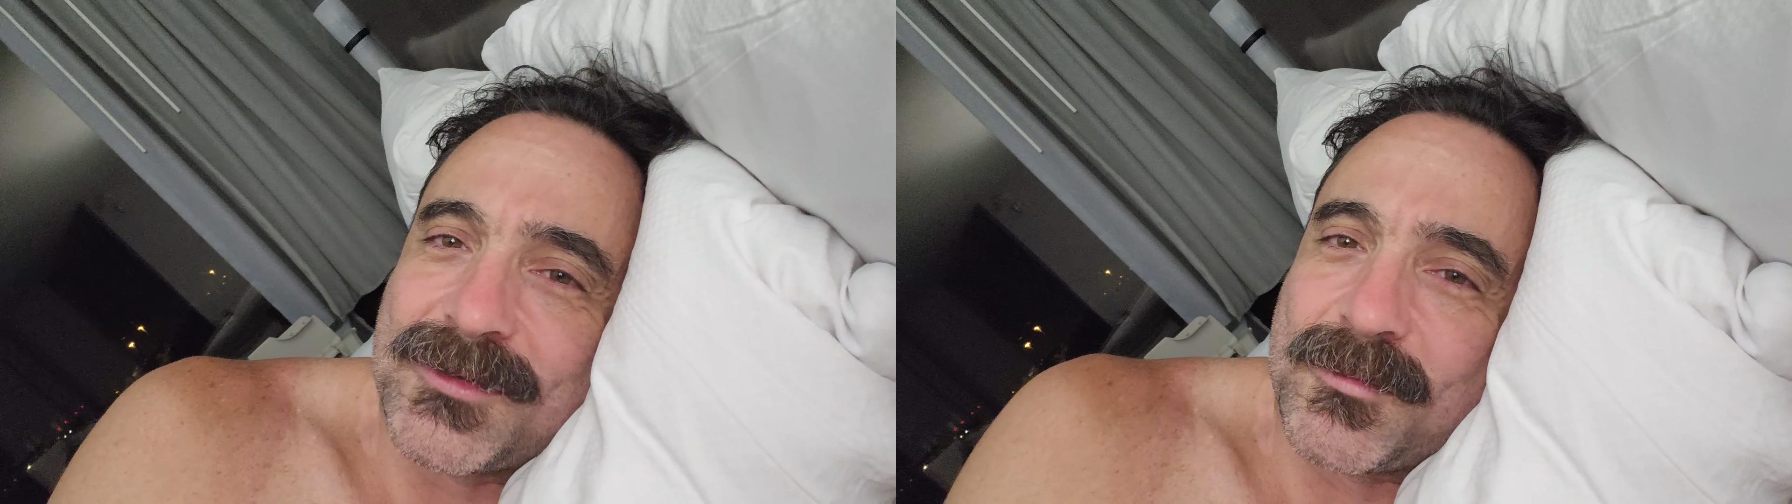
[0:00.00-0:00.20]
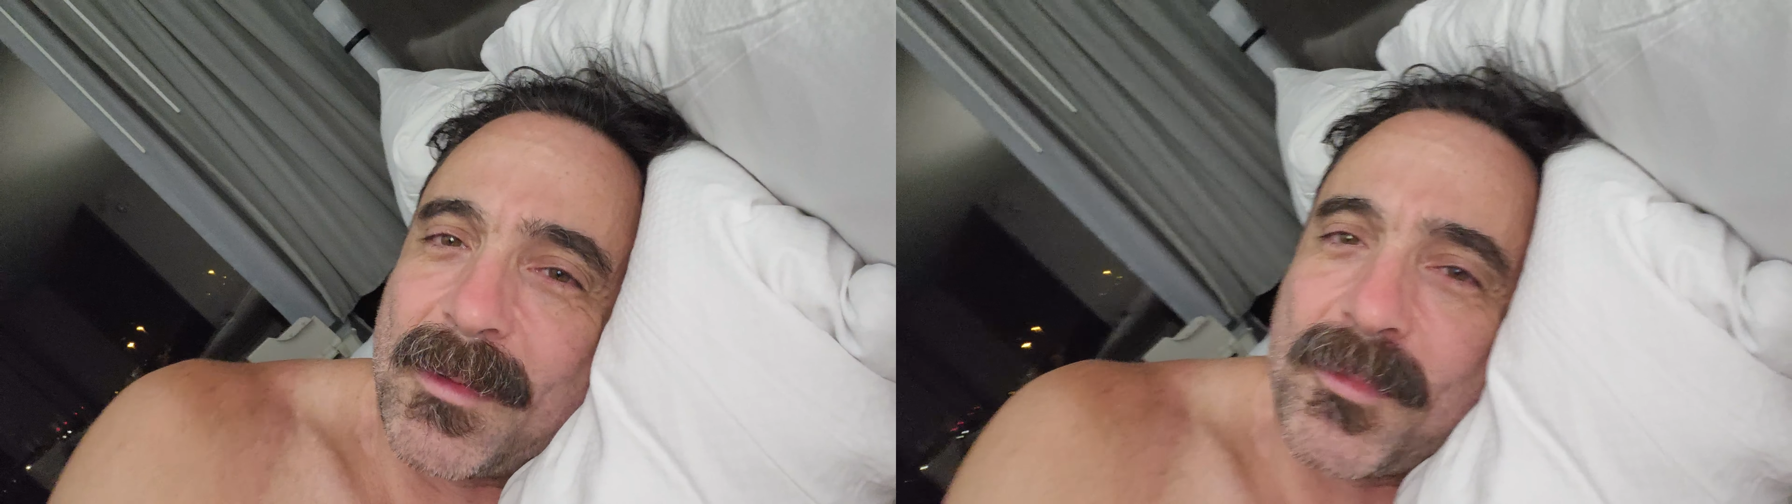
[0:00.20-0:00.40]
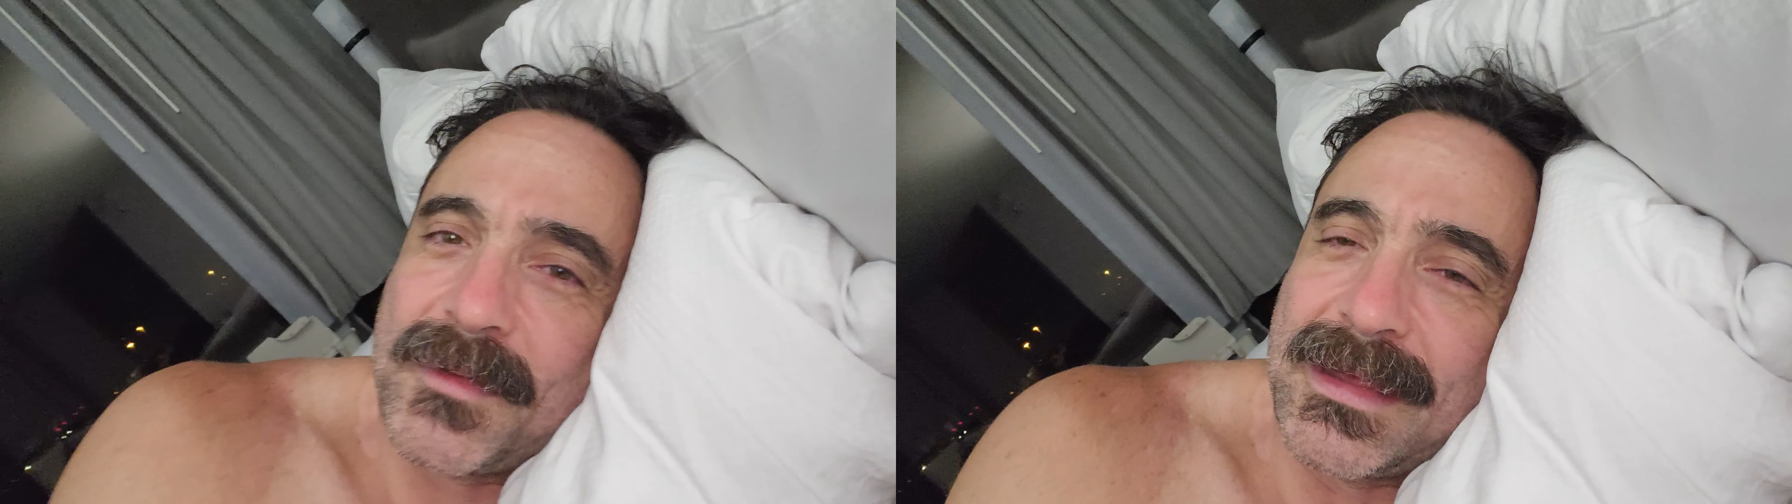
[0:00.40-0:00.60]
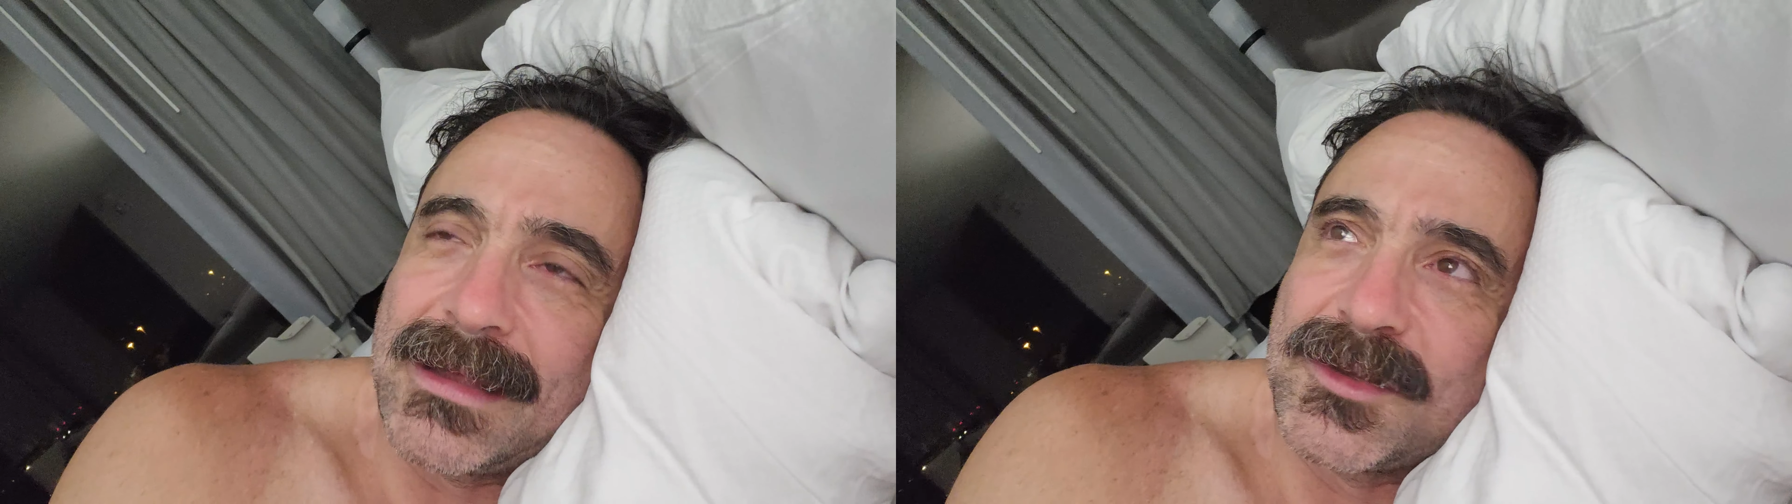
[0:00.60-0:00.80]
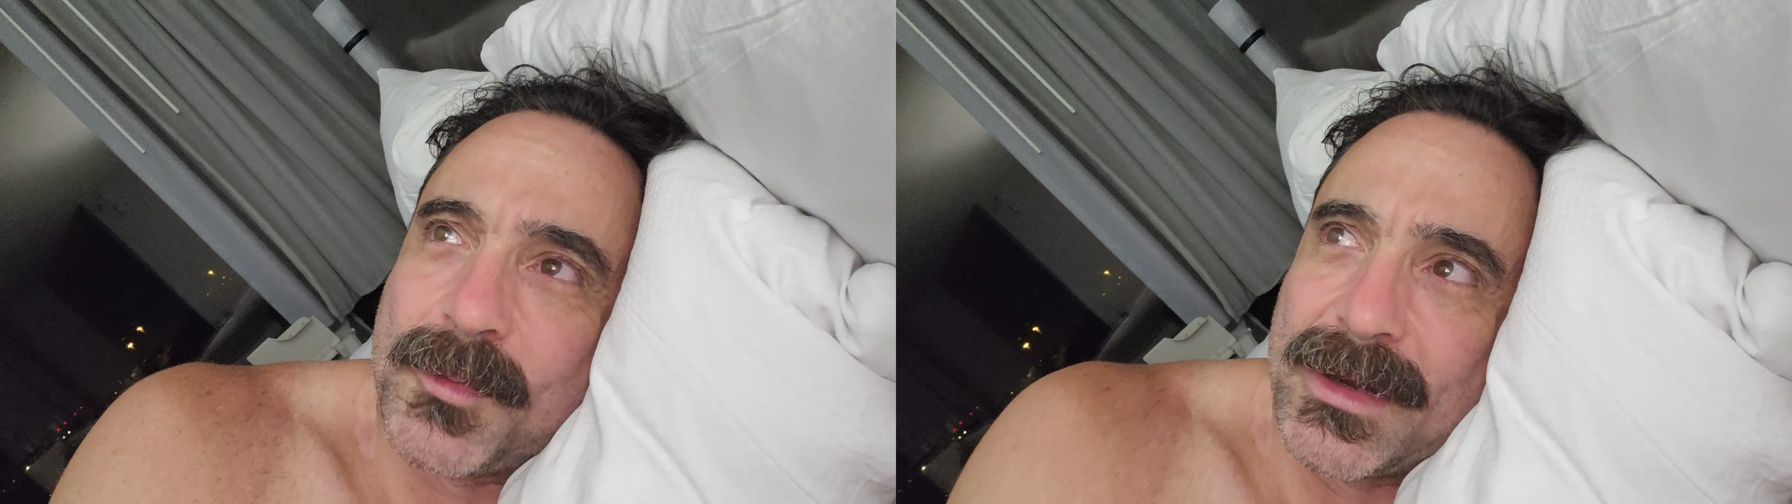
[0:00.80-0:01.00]
remember the
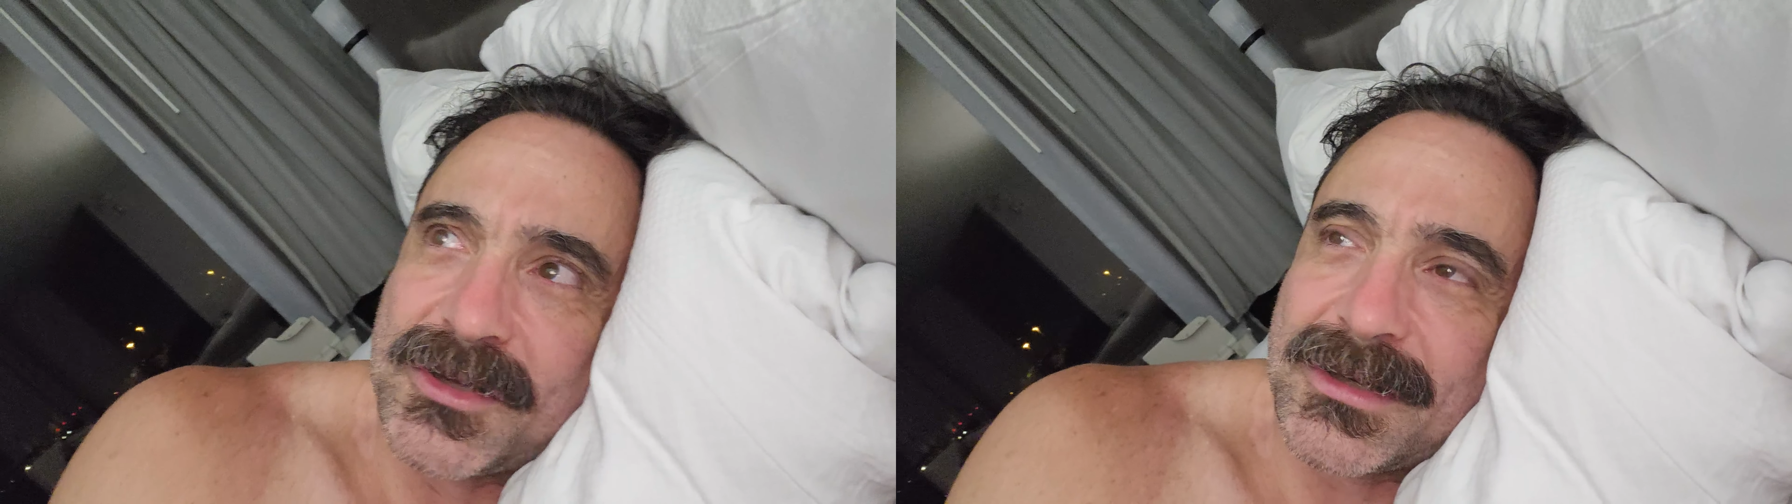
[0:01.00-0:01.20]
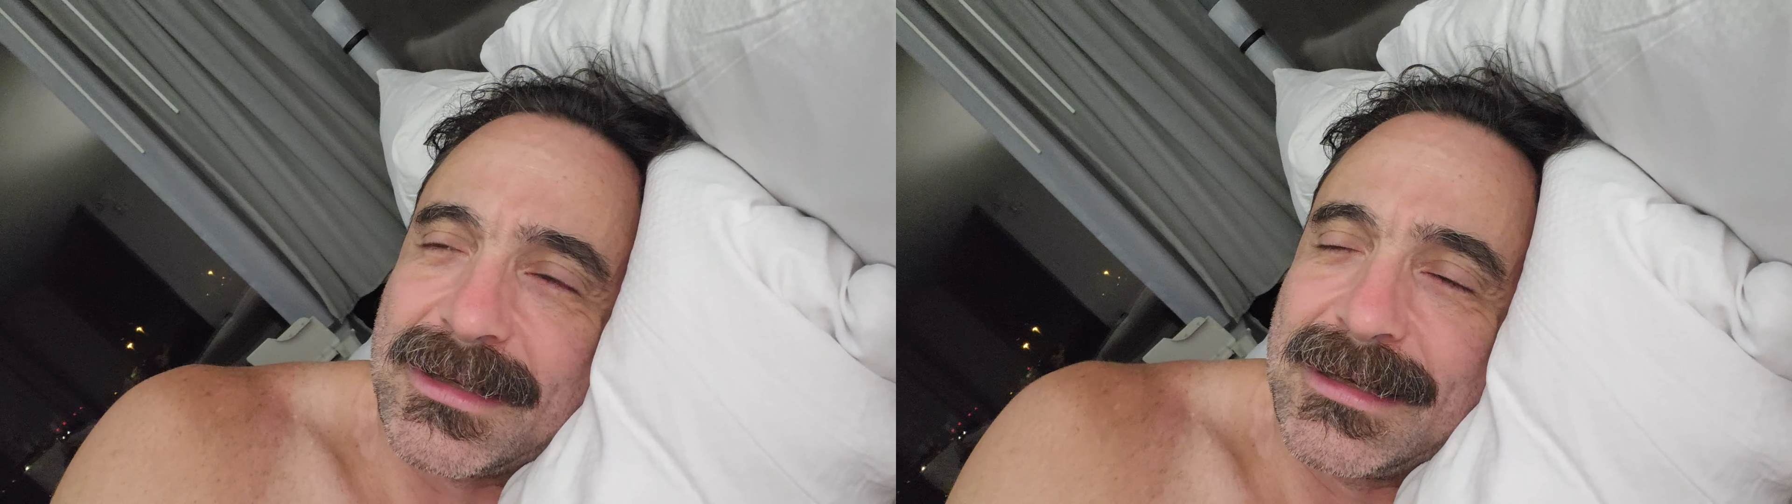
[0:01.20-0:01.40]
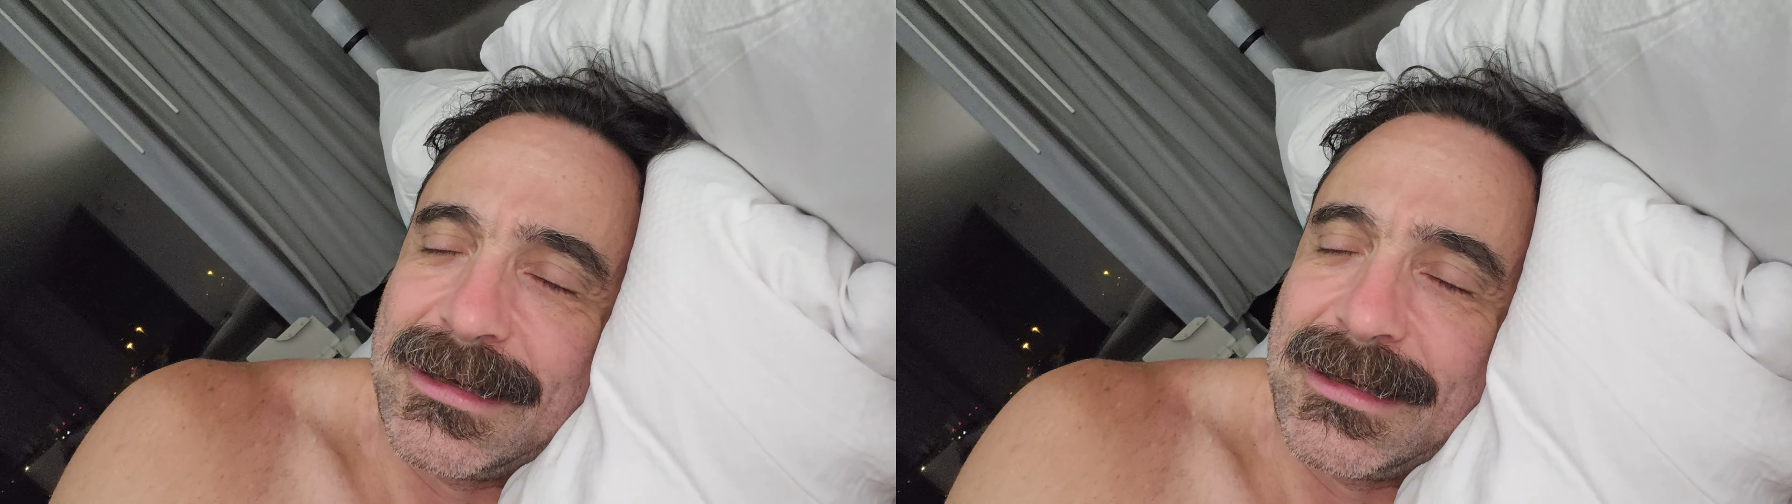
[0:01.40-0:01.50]
inspiration